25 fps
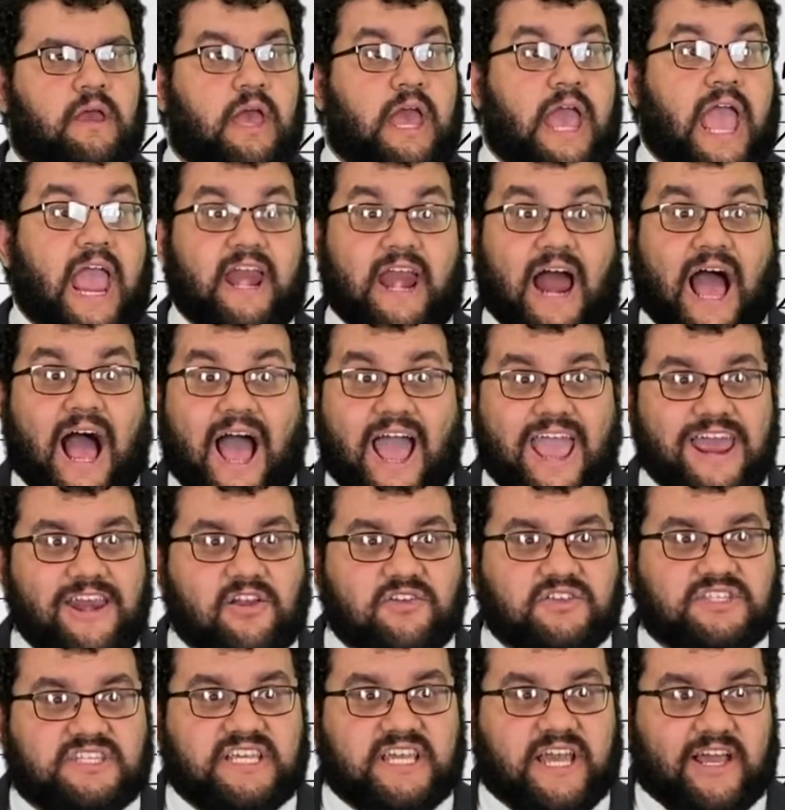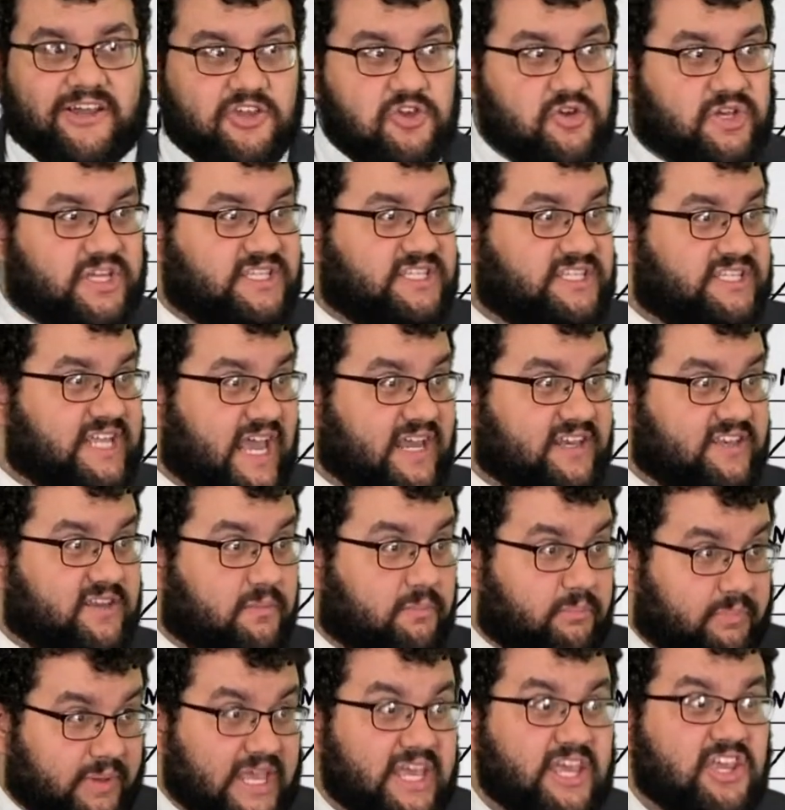And I don't see how you can stand to
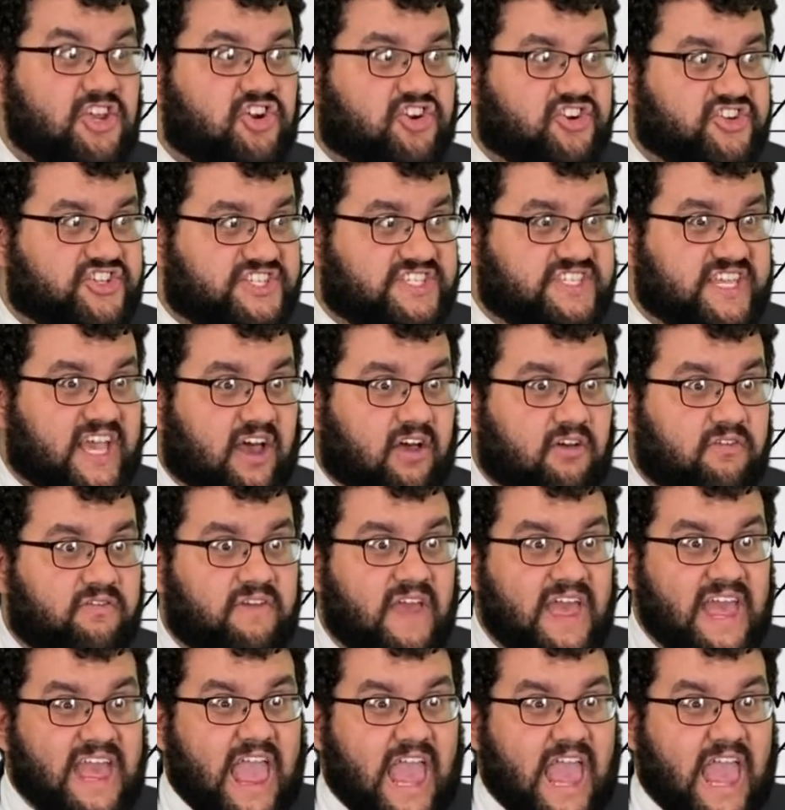be yourself